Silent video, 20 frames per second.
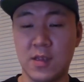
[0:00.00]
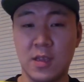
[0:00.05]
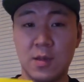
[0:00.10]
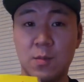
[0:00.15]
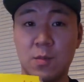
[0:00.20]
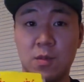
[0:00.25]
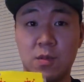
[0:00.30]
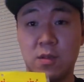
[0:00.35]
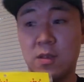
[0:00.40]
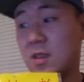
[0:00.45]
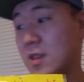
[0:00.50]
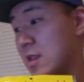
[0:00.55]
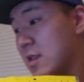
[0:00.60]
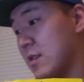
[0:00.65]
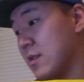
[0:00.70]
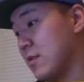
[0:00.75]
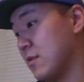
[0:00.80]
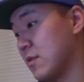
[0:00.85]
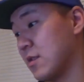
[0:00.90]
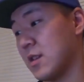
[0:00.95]

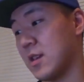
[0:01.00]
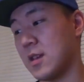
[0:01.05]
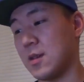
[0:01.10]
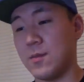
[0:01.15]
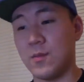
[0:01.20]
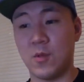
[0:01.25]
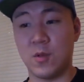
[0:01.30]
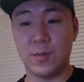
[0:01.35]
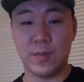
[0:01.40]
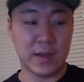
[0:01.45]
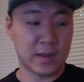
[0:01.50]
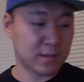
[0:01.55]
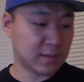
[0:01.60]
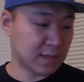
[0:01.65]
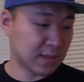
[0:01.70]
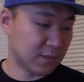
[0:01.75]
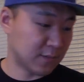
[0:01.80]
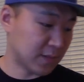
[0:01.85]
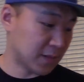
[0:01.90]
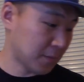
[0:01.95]
you can get more
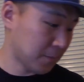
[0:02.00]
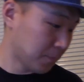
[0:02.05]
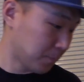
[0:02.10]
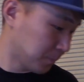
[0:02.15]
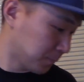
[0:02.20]
bites that way.